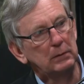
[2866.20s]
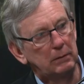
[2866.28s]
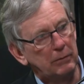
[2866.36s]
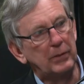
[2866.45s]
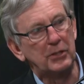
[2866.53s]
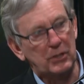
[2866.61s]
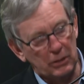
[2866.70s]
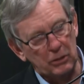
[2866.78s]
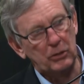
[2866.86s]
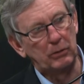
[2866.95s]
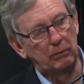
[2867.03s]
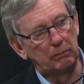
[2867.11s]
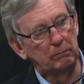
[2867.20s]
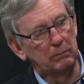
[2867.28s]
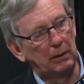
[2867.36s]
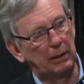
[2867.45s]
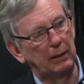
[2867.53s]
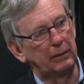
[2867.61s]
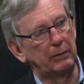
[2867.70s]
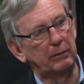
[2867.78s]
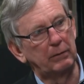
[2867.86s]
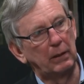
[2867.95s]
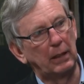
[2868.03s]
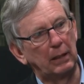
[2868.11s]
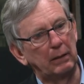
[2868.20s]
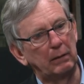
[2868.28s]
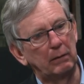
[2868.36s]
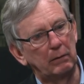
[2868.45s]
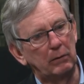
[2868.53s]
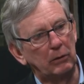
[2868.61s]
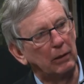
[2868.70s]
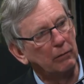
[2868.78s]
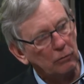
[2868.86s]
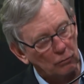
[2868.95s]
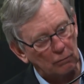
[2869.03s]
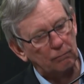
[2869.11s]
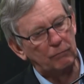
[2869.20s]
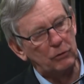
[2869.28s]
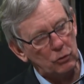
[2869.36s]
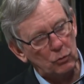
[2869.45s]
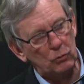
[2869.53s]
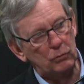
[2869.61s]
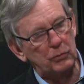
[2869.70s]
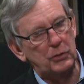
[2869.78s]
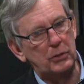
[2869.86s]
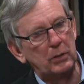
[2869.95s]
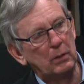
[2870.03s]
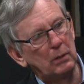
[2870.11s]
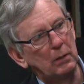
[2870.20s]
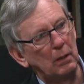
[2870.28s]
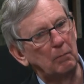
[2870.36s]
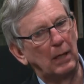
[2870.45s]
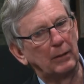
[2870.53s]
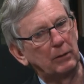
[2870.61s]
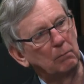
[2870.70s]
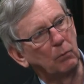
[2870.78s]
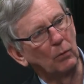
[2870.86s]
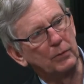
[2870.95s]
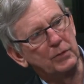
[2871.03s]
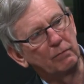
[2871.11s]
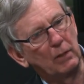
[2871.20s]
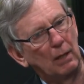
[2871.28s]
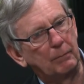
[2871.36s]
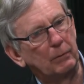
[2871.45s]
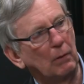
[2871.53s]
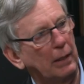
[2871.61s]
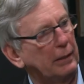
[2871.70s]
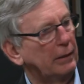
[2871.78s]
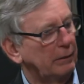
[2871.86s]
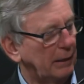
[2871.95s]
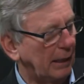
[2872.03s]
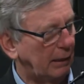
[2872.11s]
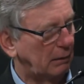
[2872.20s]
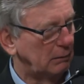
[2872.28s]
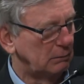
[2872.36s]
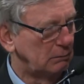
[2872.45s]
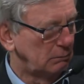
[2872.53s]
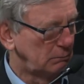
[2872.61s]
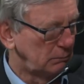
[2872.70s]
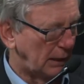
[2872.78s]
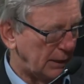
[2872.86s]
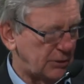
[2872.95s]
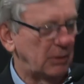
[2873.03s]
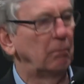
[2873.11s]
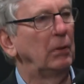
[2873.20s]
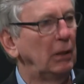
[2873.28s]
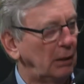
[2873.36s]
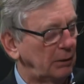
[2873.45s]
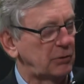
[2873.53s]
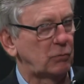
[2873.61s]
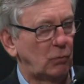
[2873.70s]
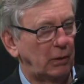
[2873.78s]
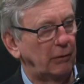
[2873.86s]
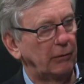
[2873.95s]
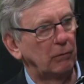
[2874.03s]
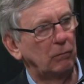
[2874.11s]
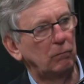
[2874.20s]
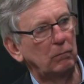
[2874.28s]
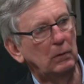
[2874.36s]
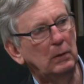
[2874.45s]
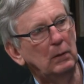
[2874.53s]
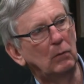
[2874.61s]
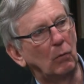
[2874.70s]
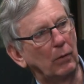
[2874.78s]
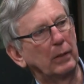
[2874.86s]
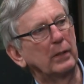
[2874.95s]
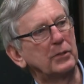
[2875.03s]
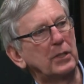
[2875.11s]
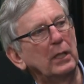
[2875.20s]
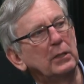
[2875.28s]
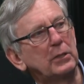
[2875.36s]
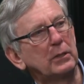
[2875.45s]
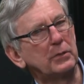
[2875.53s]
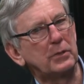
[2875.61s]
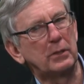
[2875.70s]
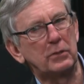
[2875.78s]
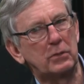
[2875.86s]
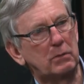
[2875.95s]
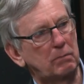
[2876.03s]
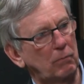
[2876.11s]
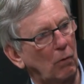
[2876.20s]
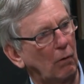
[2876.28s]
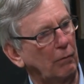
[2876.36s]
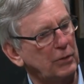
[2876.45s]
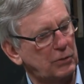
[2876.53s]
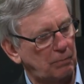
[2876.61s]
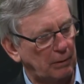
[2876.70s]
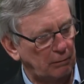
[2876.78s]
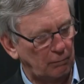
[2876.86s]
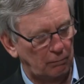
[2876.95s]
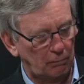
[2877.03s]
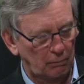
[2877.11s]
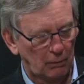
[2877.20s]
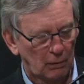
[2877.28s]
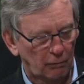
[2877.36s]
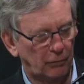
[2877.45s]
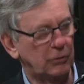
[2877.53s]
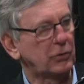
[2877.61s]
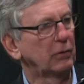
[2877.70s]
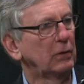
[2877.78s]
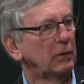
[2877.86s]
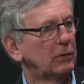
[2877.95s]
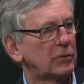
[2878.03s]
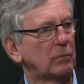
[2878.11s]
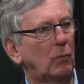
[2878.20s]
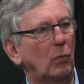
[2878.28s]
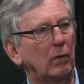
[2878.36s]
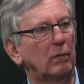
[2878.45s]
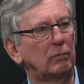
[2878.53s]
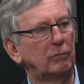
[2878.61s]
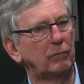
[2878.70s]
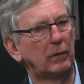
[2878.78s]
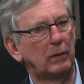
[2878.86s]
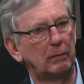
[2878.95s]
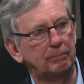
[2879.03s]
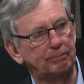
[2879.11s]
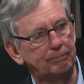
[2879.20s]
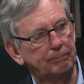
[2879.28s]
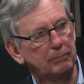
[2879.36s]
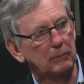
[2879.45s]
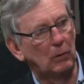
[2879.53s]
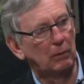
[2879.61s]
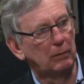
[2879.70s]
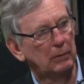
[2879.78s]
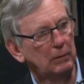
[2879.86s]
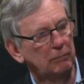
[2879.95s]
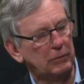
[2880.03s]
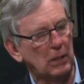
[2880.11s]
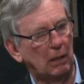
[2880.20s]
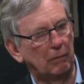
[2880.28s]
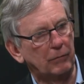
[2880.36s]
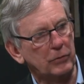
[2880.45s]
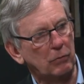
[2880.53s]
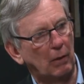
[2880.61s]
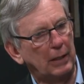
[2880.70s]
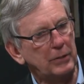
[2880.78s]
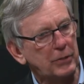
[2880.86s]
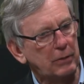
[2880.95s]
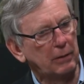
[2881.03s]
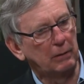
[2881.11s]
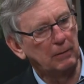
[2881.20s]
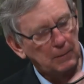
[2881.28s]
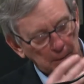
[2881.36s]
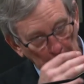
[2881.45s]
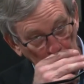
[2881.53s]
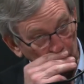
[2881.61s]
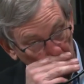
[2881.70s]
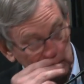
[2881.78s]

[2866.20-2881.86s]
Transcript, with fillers: this issue and and you know your views about the importance of copyright and how ASMP is one of the organizations that's always been fiercely in support of um, photographers' rights. That you know we